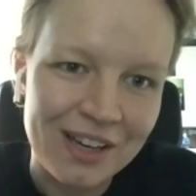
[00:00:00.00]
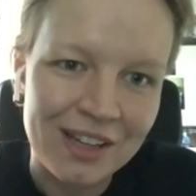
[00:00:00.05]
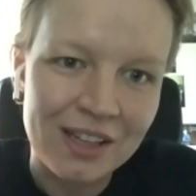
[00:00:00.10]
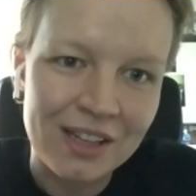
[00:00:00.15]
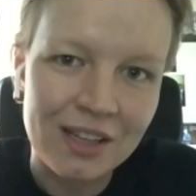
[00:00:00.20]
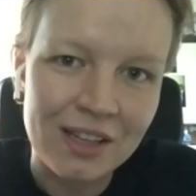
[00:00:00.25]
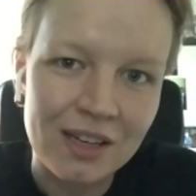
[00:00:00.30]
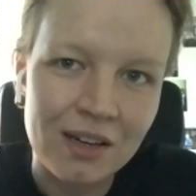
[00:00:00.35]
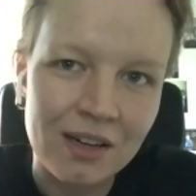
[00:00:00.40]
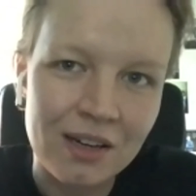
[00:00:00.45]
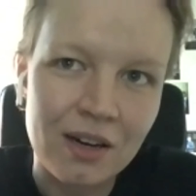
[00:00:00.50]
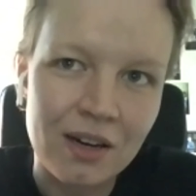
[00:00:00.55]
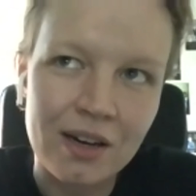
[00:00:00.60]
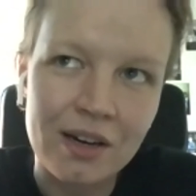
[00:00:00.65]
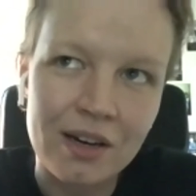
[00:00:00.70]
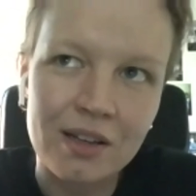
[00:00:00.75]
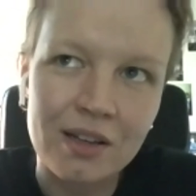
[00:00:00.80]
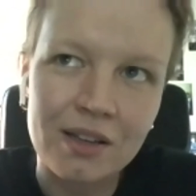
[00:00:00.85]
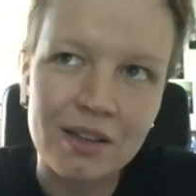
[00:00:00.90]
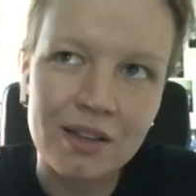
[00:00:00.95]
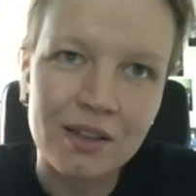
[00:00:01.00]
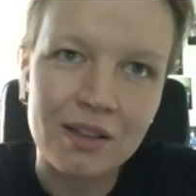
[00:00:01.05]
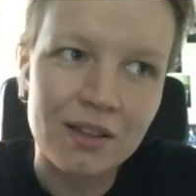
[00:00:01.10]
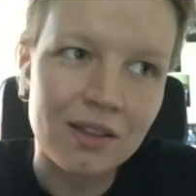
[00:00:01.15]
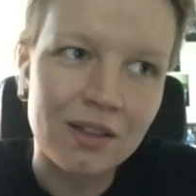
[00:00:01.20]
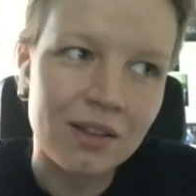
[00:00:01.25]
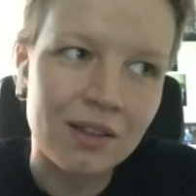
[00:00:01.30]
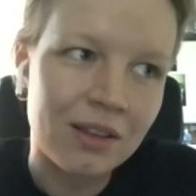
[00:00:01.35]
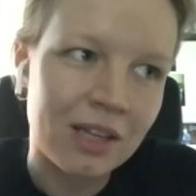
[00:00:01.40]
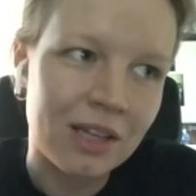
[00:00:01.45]
And uh,
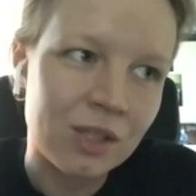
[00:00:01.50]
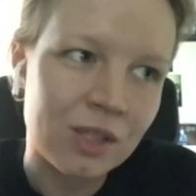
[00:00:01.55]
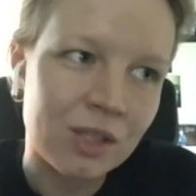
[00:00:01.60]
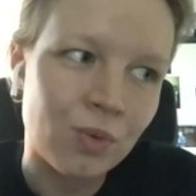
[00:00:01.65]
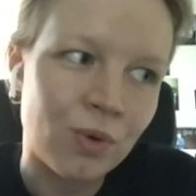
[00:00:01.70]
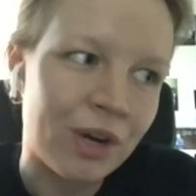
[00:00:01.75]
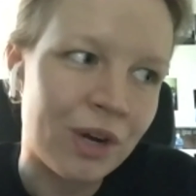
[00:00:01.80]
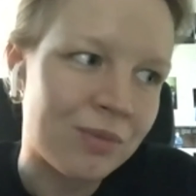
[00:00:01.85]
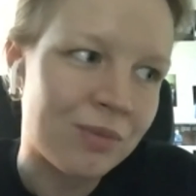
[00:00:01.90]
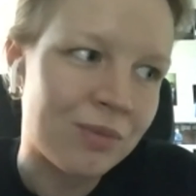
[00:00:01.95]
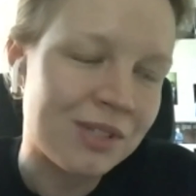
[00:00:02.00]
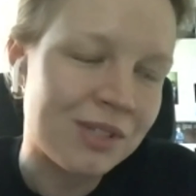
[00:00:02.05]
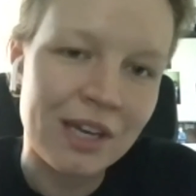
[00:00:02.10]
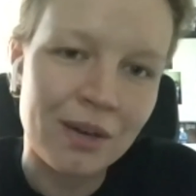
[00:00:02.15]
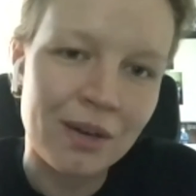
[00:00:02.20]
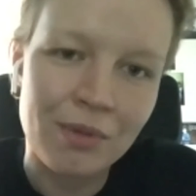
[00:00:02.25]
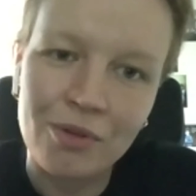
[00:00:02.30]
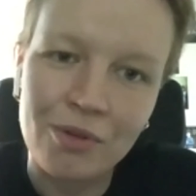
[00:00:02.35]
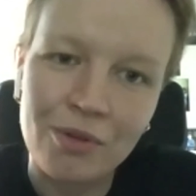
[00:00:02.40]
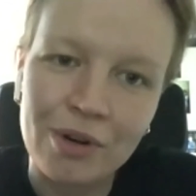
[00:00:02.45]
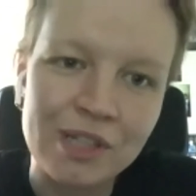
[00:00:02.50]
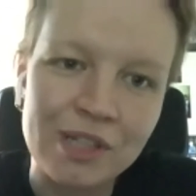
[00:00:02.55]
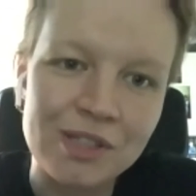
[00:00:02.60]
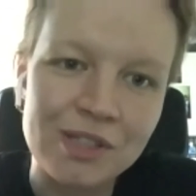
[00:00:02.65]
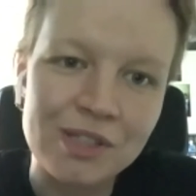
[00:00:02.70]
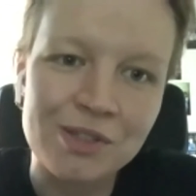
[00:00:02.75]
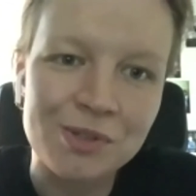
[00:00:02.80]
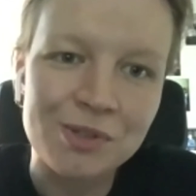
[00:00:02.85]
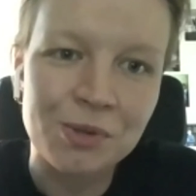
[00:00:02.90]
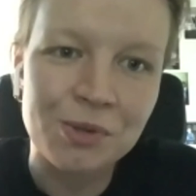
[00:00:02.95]
that's what I'm saying,
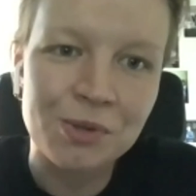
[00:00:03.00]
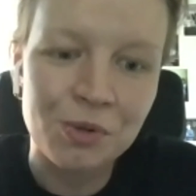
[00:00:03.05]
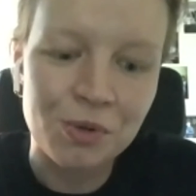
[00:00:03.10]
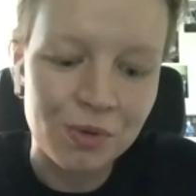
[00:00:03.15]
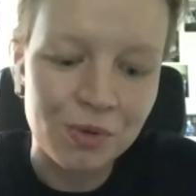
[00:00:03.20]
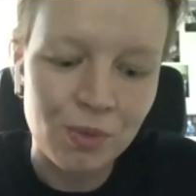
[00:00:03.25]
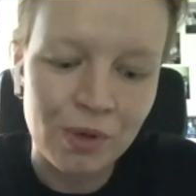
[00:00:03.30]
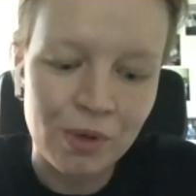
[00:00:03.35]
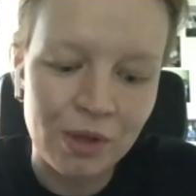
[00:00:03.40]
migration too.